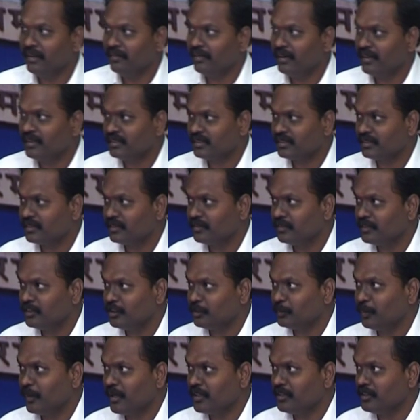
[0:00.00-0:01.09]
rivers which
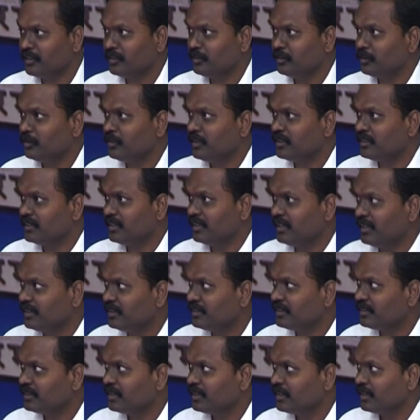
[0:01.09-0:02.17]
is passing through the
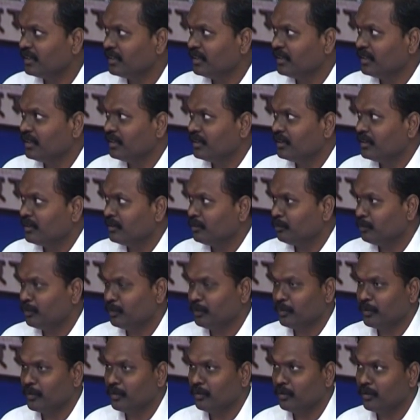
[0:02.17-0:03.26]
cities,
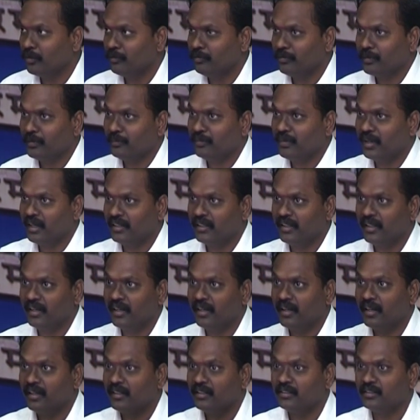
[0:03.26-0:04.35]
people know from
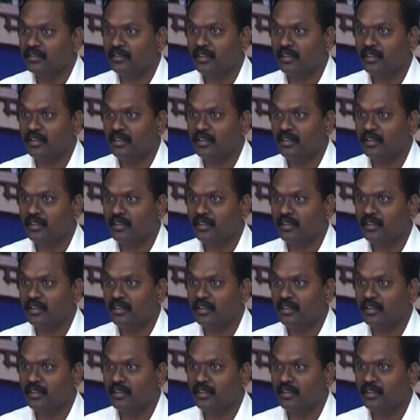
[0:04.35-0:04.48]
Nandiyad,